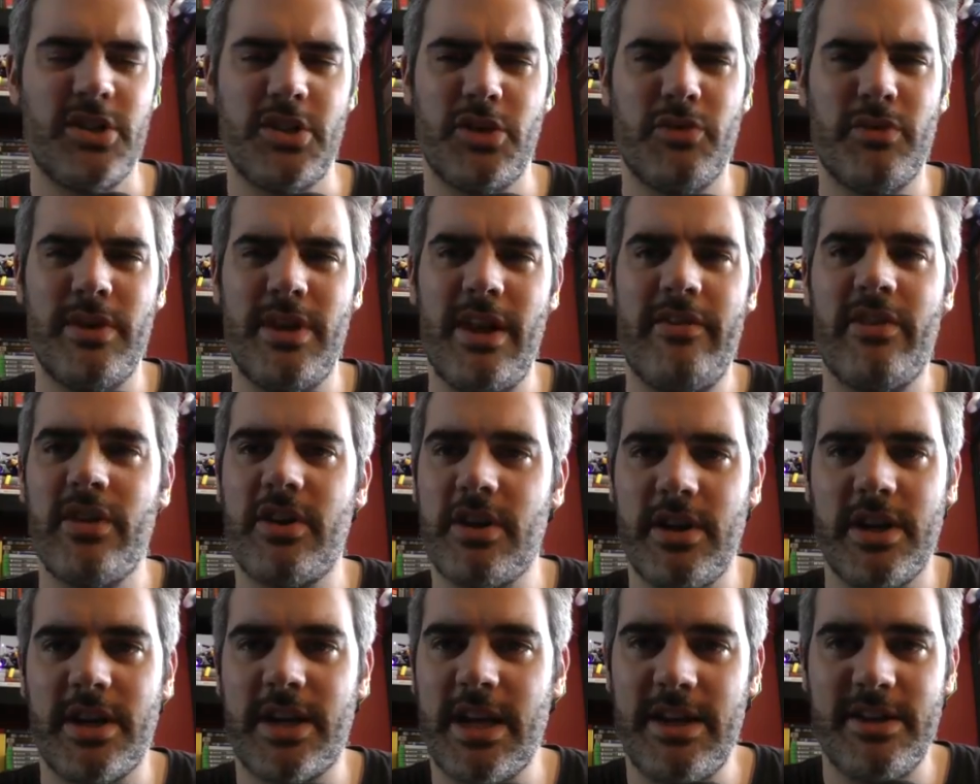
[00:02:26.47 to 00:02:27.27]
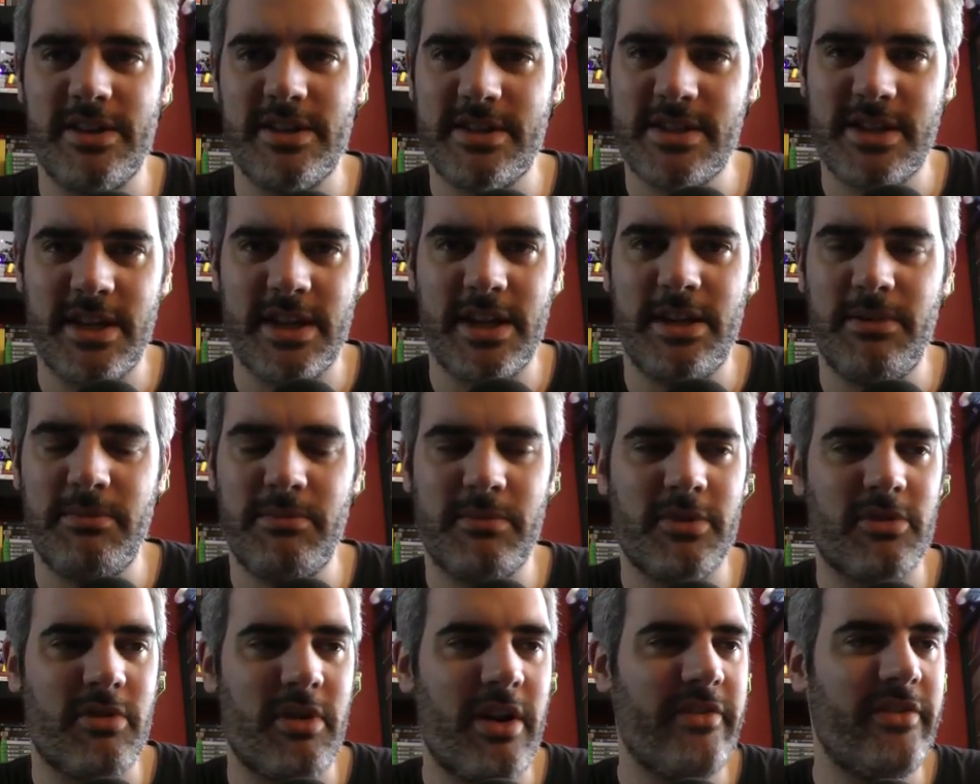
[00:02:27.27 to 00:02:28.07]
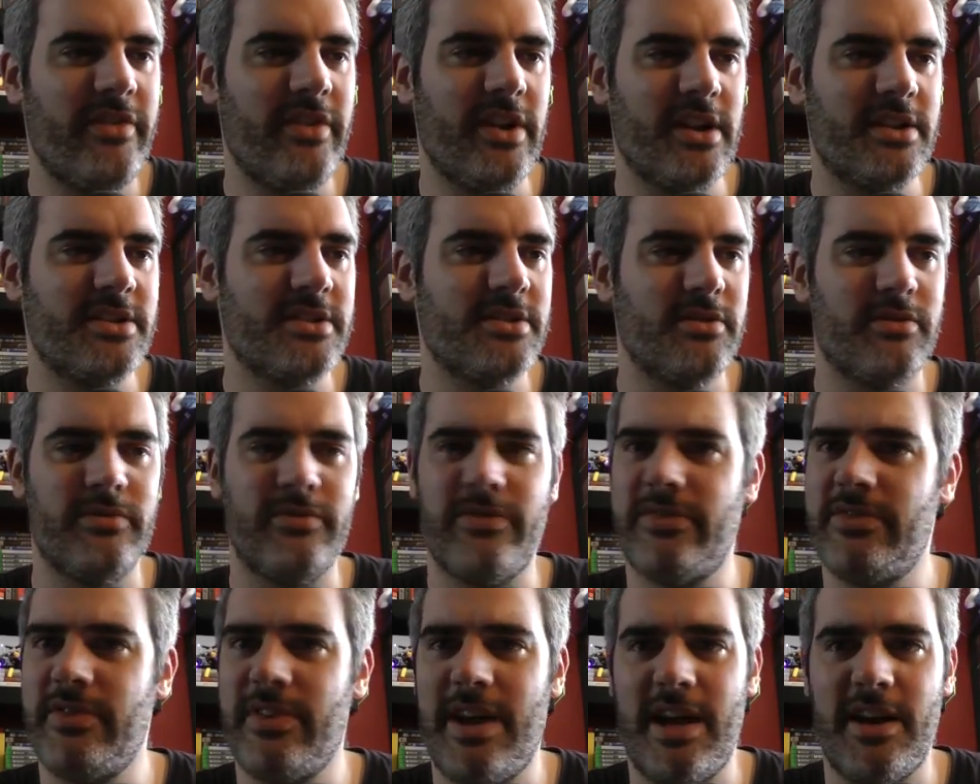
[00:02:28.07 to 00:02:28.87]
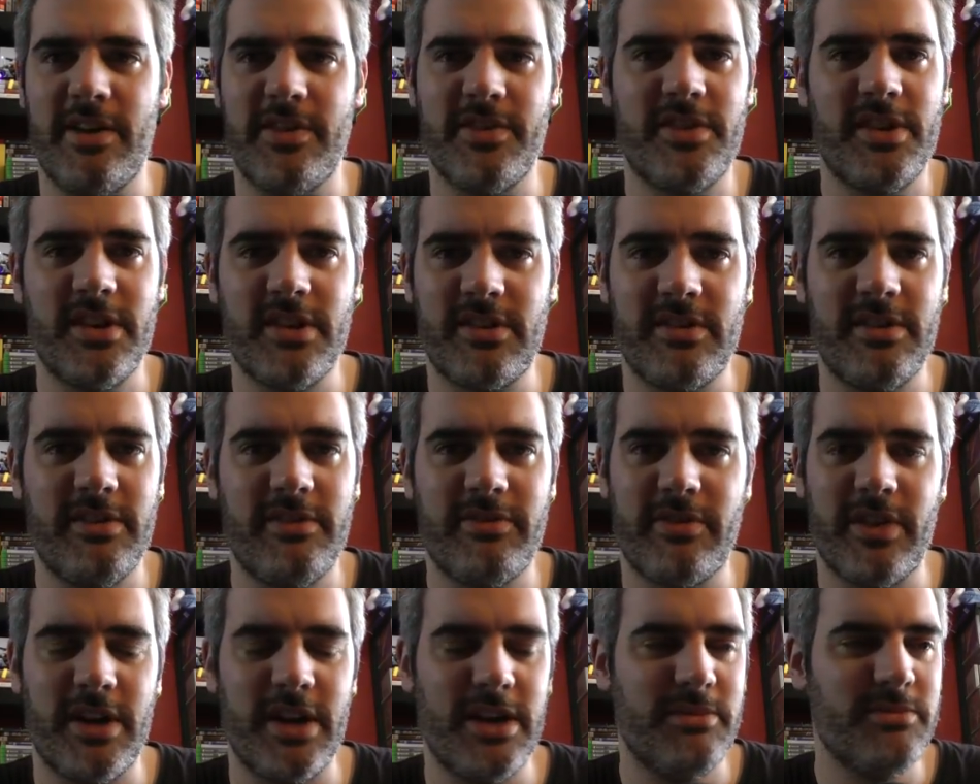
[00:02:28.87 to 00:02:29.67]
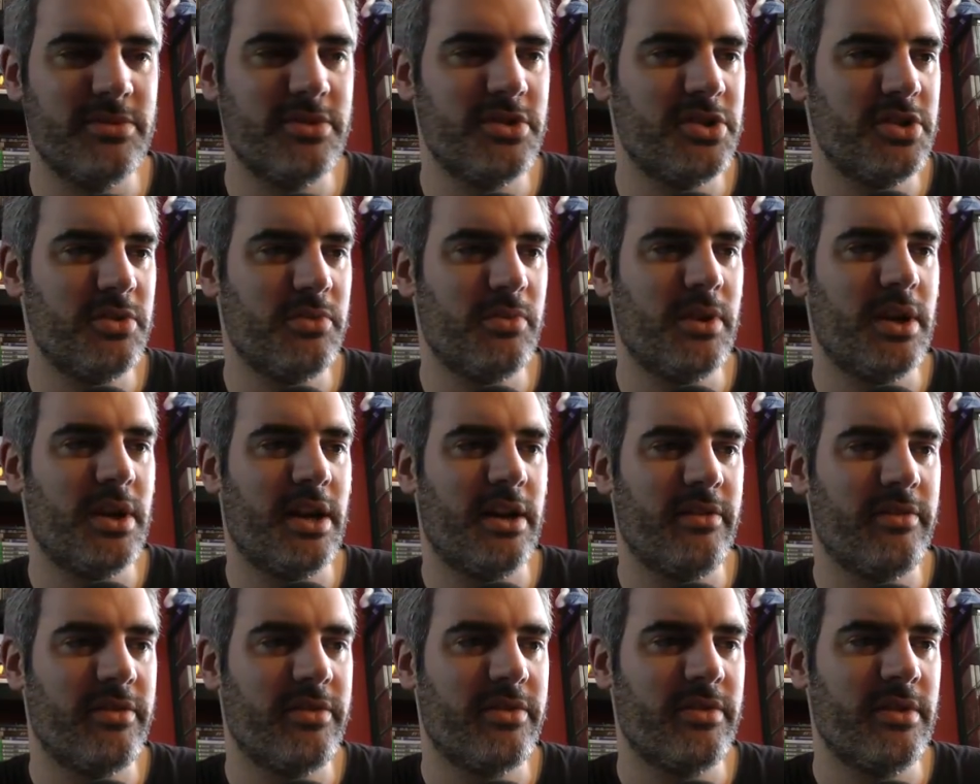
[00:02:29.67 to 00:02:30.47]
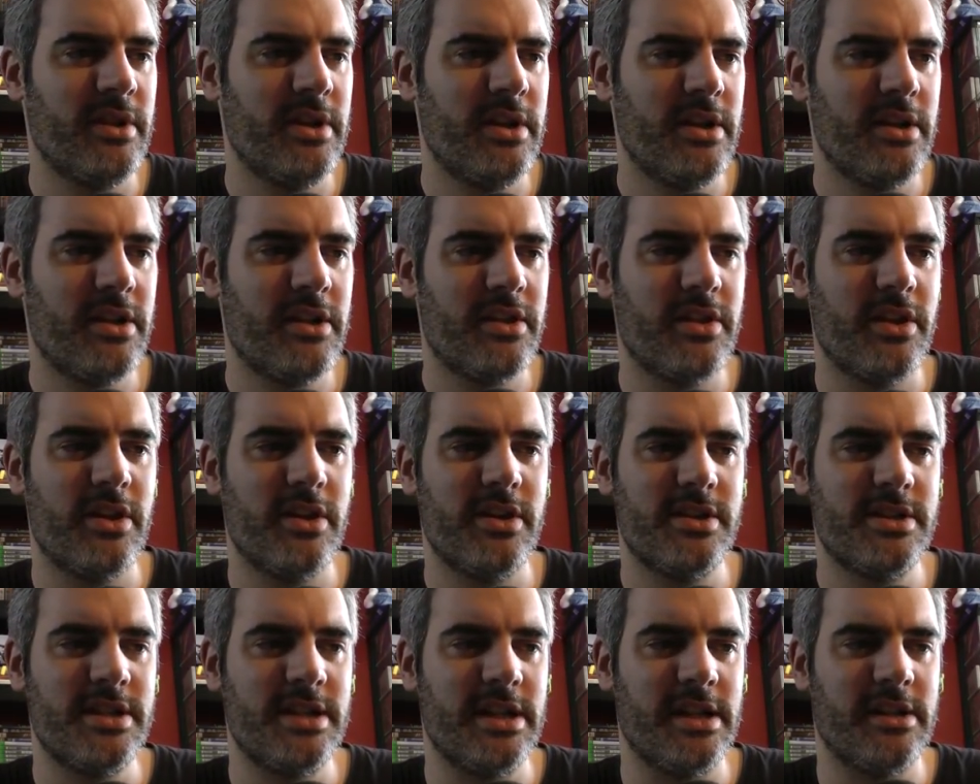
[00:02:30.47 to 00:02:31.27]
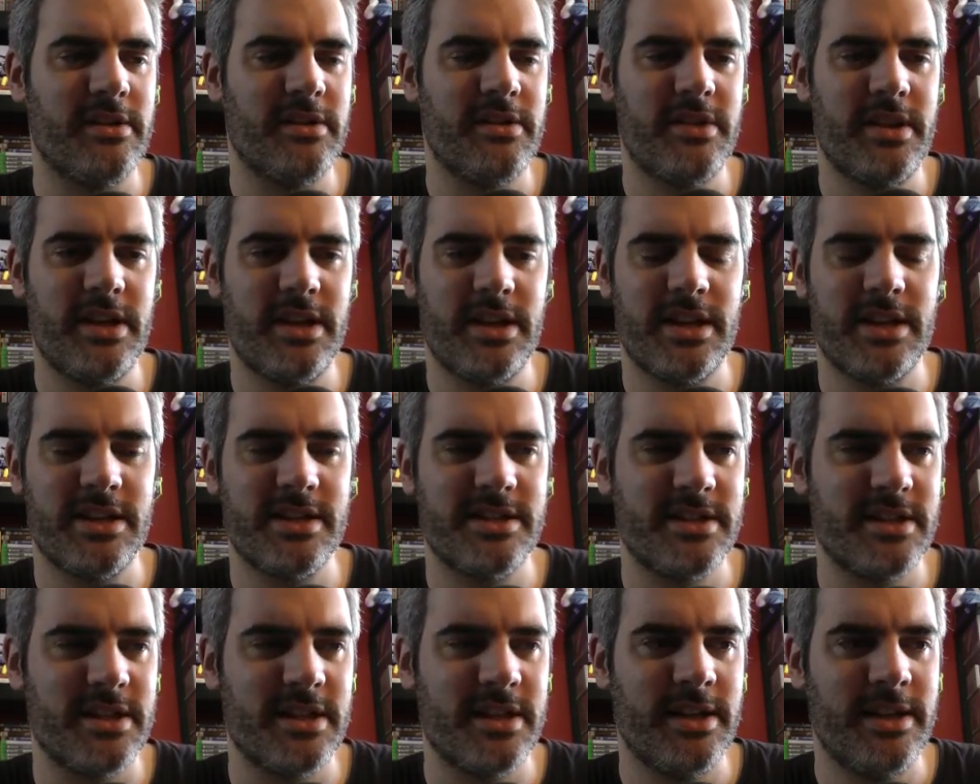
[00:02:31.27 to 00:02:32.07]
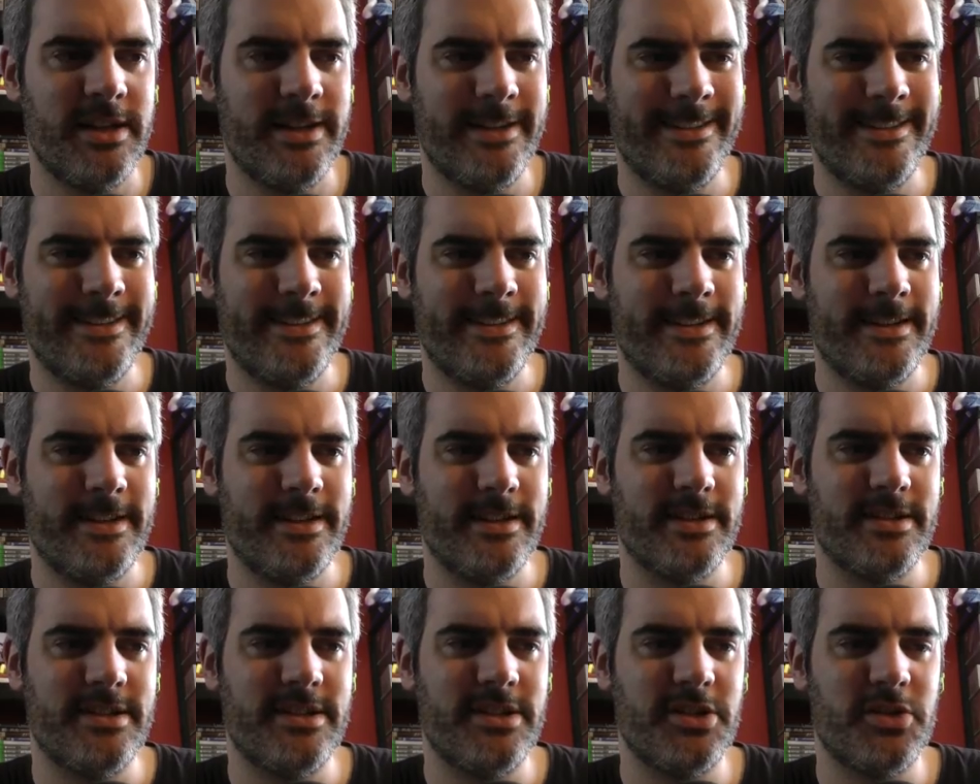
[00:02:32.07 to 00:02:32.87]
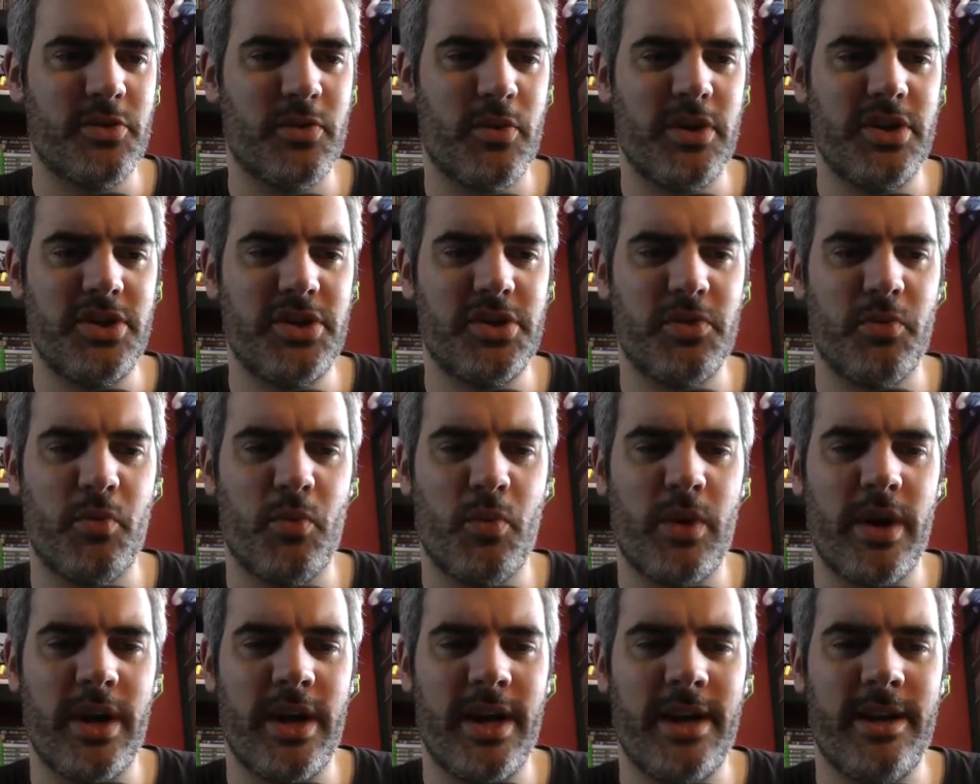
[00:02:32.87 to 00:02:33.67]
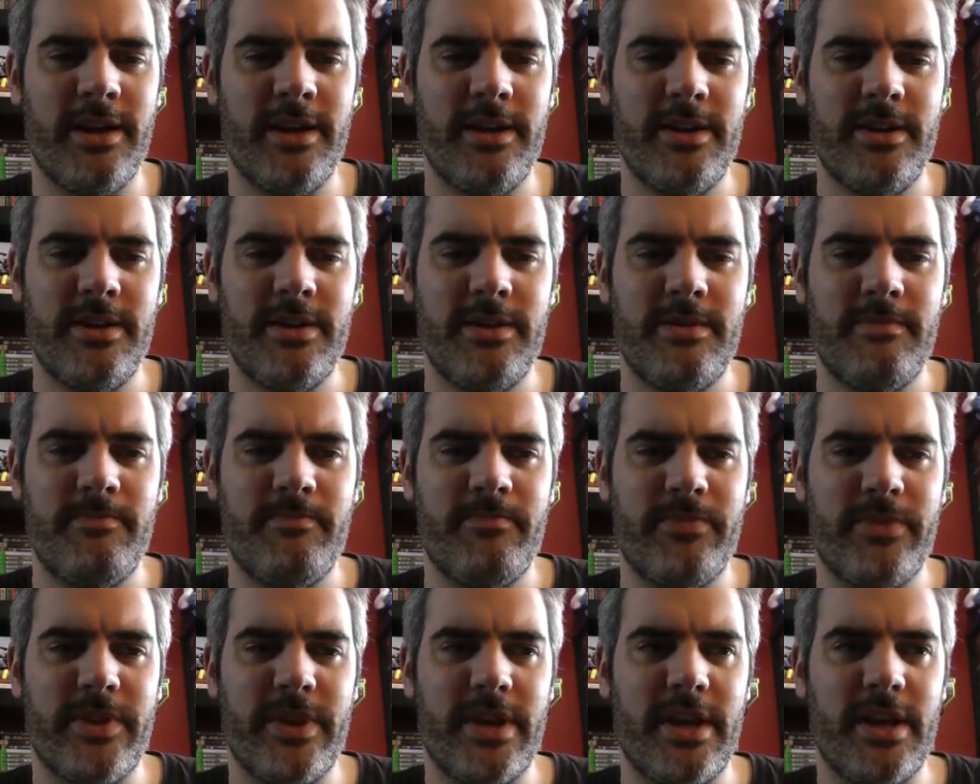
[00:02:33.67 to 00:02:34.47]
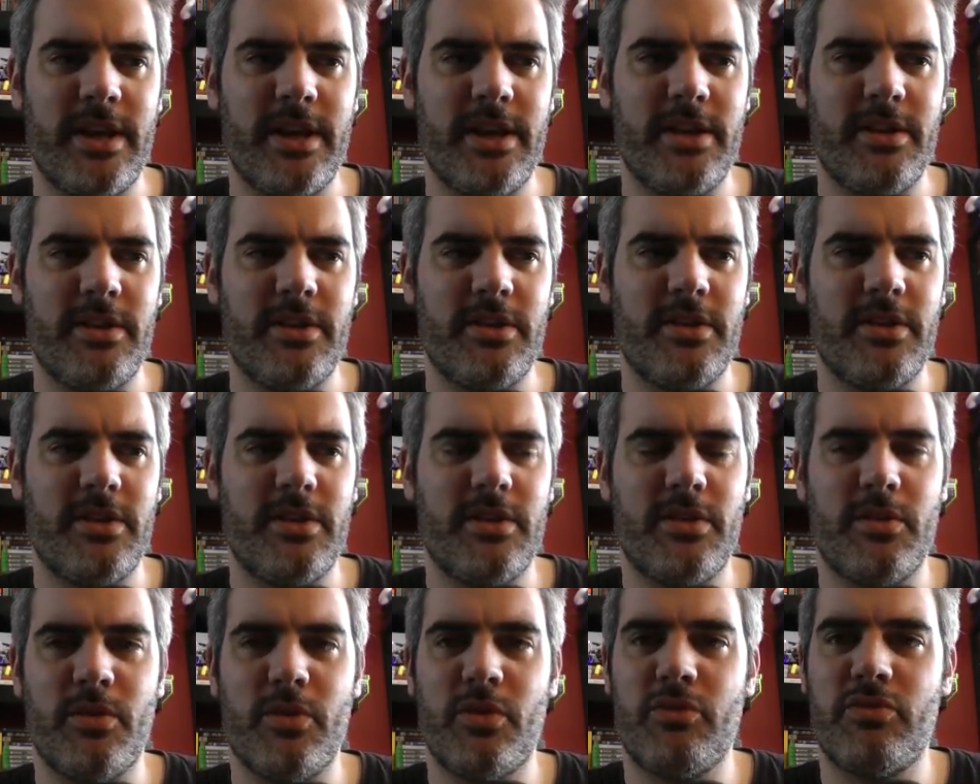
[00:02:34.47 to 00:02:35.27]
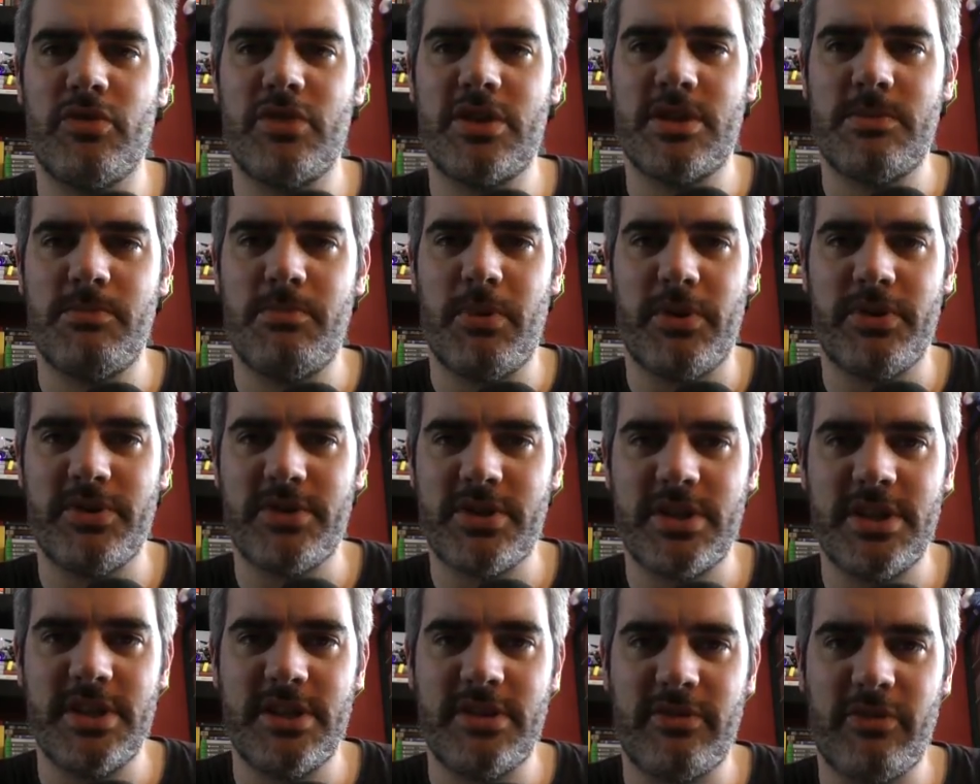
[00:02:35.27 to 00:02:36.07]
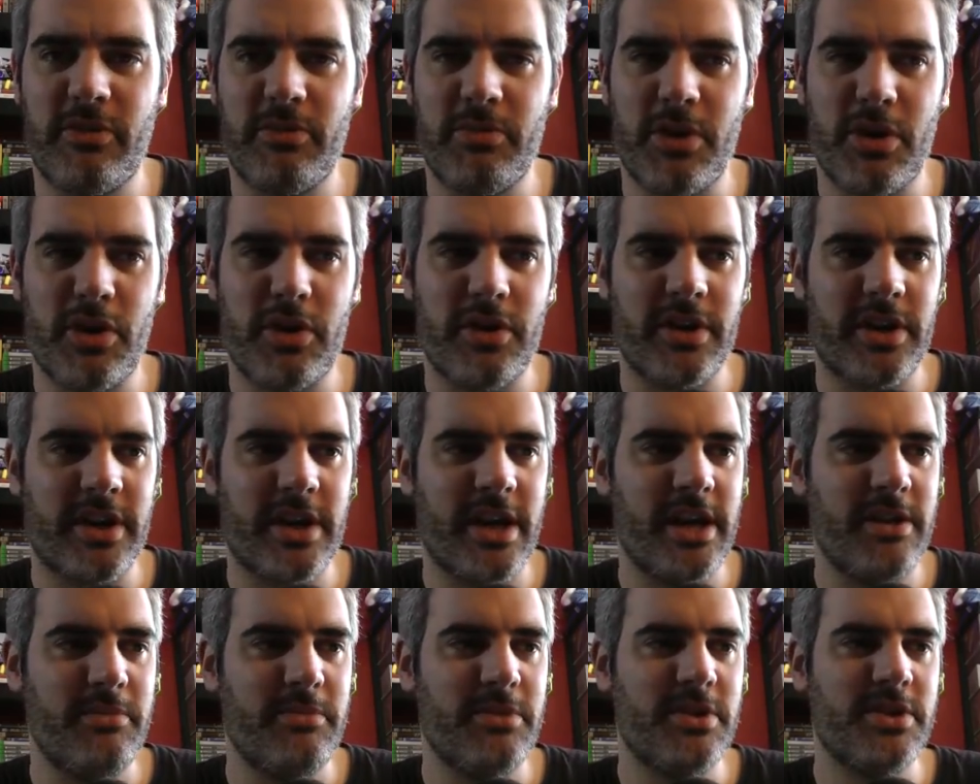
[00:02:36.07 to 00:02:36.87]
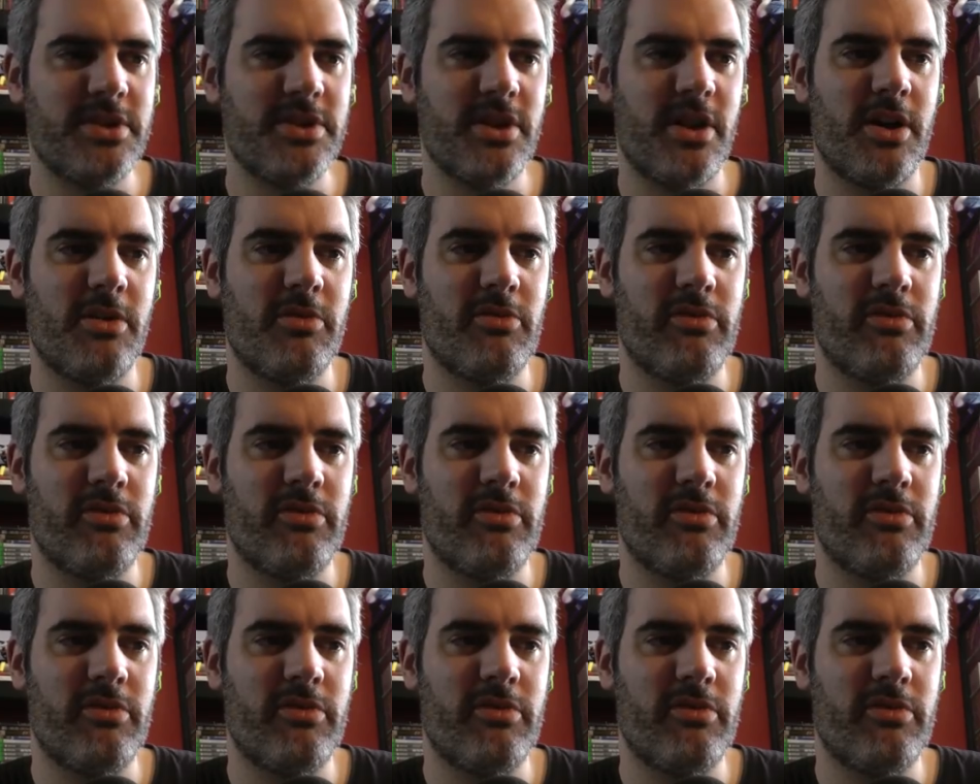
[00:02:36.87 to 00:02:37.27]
So you're never going to get the same graphics out 60 frames as you out 30, and I think that's a situation where the responses from a lot of gamers are